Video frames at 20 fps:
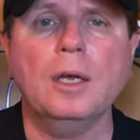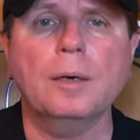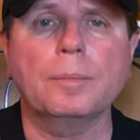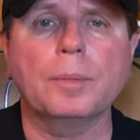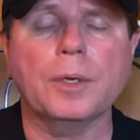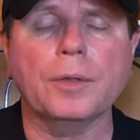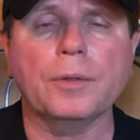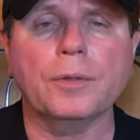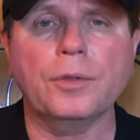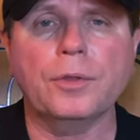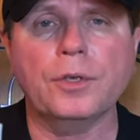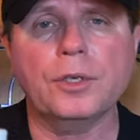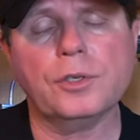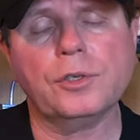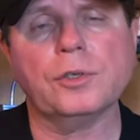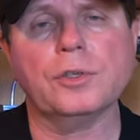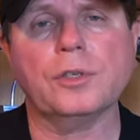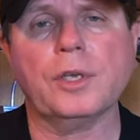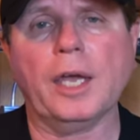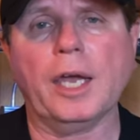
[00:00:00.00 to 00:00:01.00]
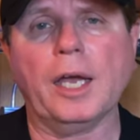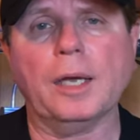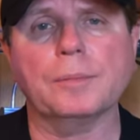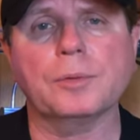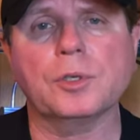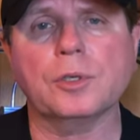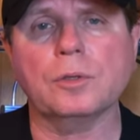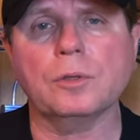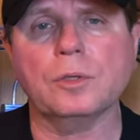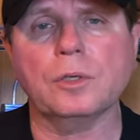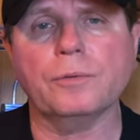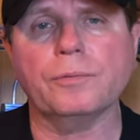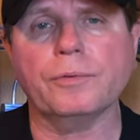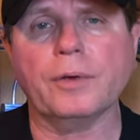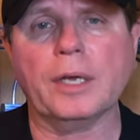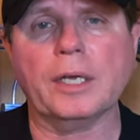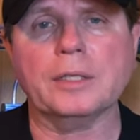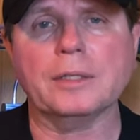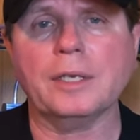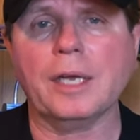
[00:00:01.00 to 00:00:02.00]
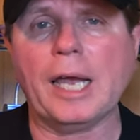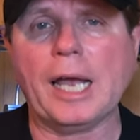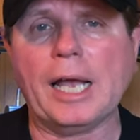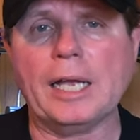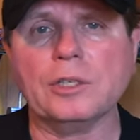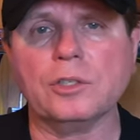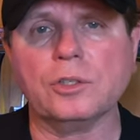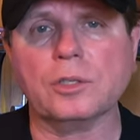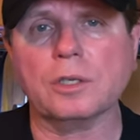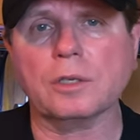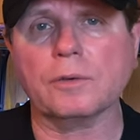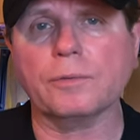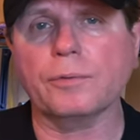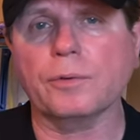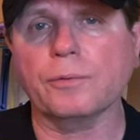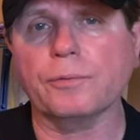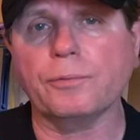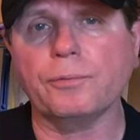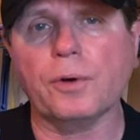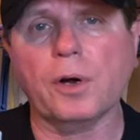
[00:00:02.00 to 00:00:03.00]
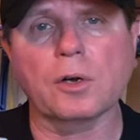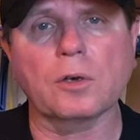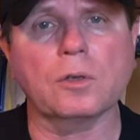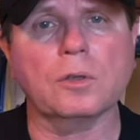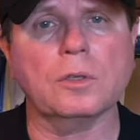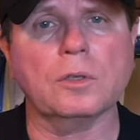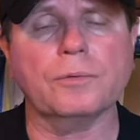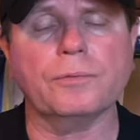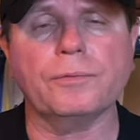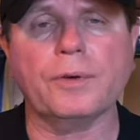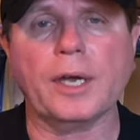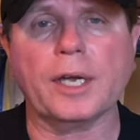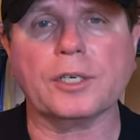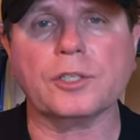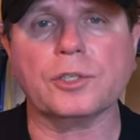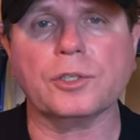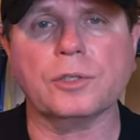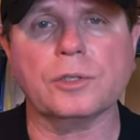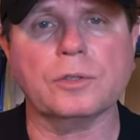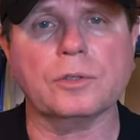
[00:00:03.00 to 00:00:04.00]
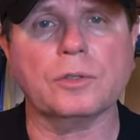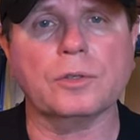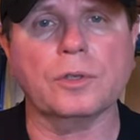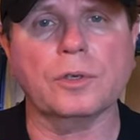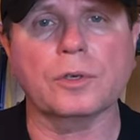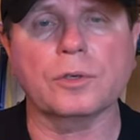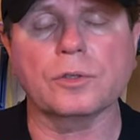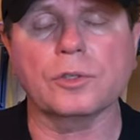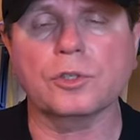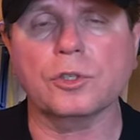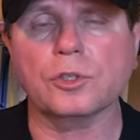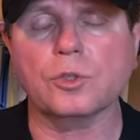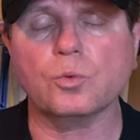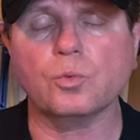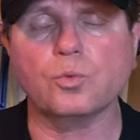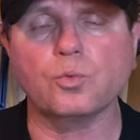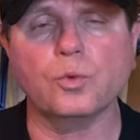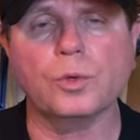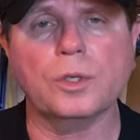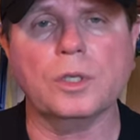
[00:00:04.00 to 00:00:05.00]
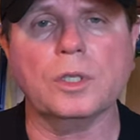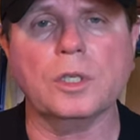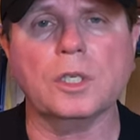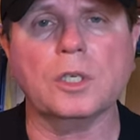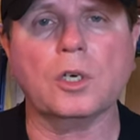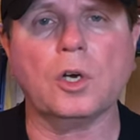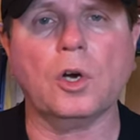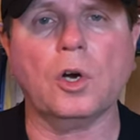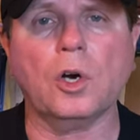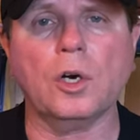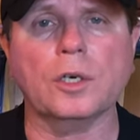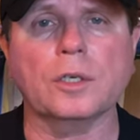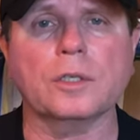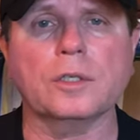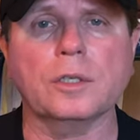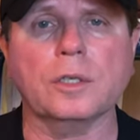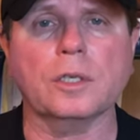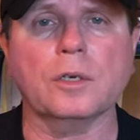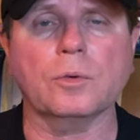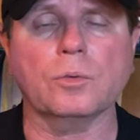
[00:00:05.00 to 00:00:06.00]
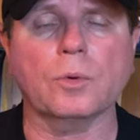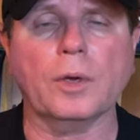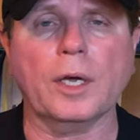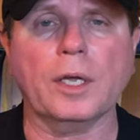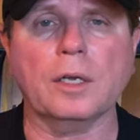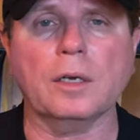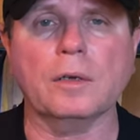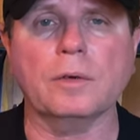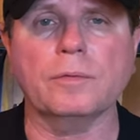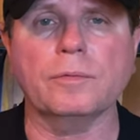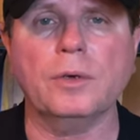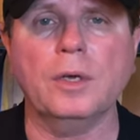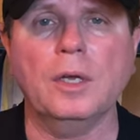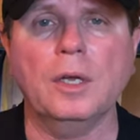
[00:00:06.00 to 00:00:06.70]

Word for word: But this is absolutely fantastic for fungal infections that are just really hard to get rid of.